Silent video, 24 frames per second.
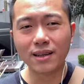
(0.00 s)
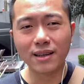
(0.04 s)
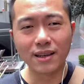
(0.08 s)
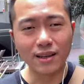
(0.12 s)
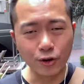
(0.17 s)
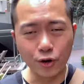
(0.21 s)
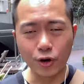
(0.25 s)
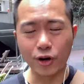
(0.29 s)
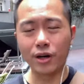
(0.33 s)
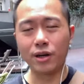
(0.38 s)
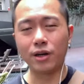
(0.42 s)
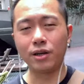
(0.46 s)

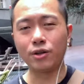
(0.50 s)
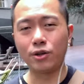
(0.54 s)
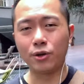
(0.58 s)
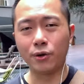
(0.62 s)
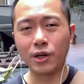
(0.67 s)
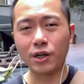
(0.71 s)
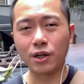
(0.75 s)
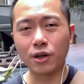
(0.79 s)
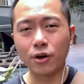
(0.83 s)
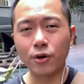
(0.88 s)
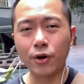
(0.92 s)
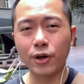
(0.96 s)
you
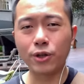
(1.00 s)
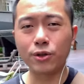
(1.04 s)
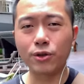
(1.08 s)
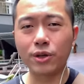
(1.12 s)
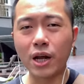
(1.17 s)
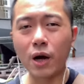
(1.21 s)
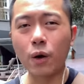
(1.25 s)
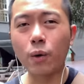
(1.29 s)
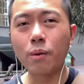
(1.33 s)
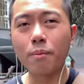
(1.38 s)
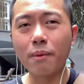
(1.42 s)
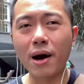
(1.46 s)
want to go into
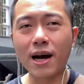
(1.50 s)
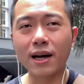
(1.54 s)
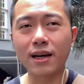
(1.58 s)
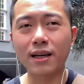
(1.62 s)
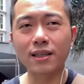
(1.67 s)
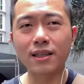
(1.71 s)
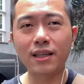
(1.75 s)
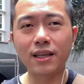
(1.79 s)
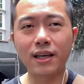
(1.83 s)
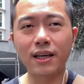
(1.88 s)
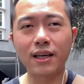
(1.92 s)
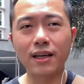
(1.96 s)
network
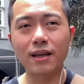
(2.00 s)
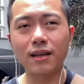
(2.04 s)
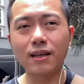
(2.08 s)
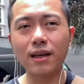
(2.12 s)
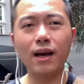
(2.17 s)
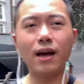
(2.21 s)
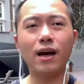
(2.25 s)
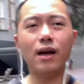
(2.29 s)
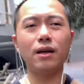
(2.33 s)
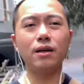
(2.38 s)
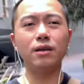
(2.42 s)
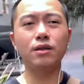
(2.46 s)
marketing,
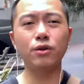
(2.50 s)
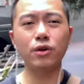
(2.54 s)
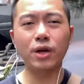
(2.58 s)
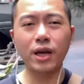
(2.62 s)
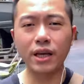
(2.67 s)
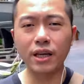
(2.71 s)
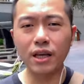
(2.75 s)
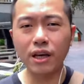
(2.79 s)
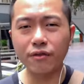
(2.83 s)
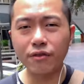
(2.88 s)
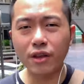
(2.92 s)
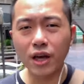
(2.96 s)
yeah, you
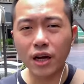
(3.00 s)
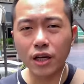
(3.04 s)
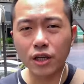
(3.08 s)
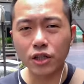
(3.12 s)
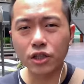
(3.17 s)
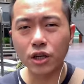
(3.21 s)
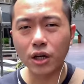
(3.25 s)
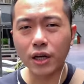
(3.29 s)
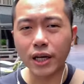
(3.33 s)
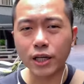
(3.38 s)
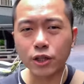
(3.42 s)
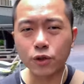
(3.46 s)
can give that a
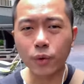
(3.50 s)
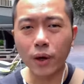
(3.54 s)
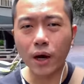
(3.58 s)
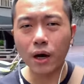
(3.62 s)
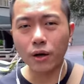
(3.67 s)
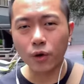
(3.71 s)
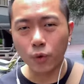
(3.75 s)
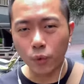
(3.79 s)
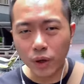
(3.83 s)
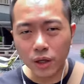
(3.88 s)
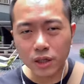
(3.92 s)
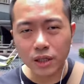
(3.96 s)
shot as well.
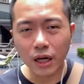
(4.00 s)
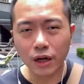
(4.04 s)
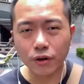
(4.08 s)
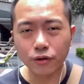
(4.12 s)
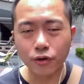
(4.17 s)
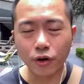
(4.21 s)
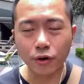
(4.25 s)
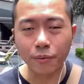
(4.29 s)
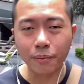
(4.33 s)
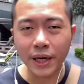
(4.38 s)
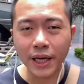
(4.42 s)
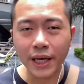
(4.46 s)
It worked out
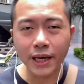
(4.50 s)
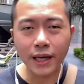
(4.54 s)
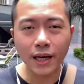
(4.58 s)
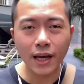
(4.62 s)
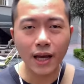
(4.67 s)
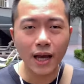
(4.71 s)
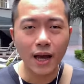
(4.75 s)
for me.